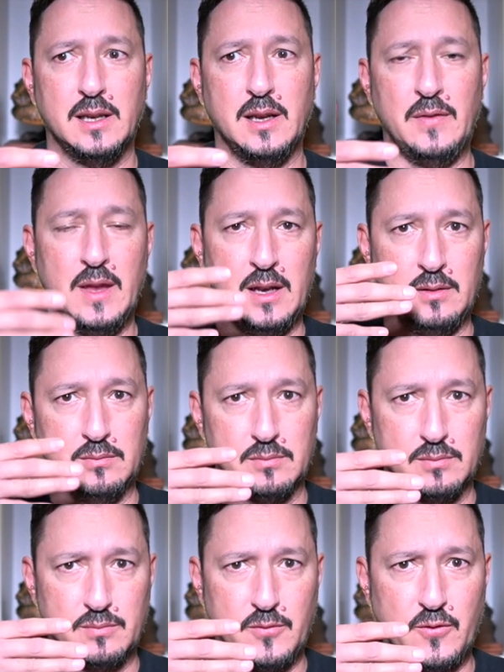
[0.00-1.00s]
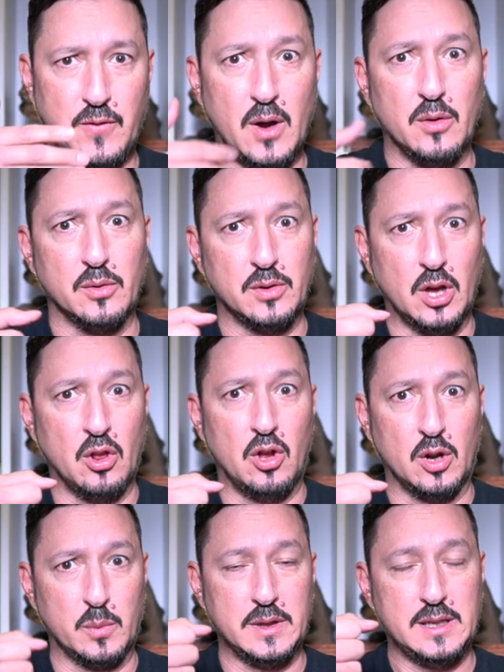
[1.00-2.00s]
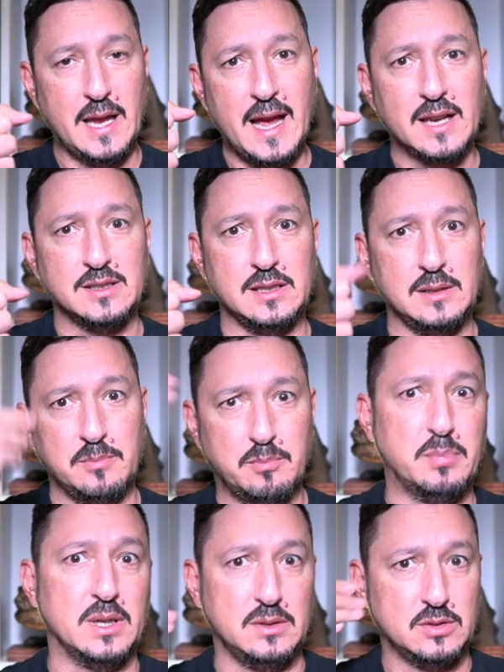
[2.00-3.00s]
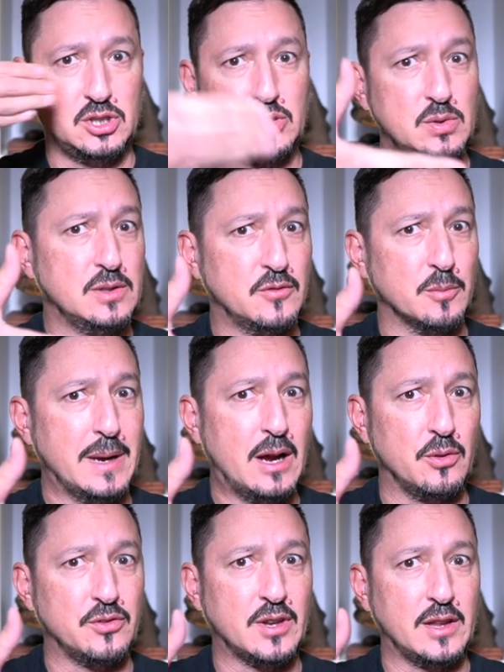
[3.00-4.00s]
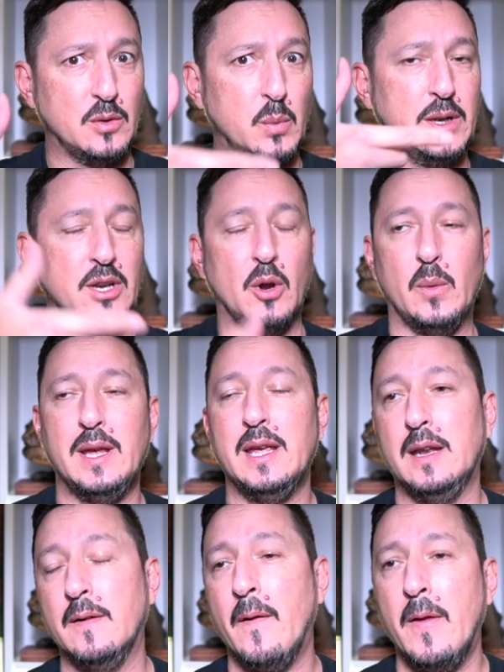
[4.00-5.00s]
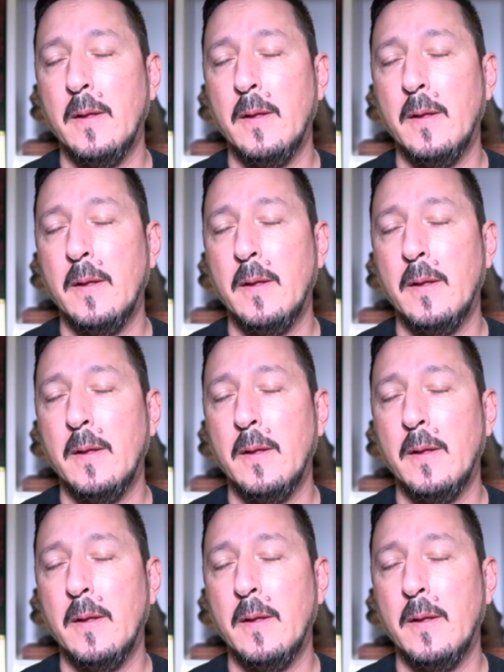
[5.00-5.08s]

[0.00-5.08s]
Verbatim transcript: and then followed along with the taxi, but shooting from outside the window in.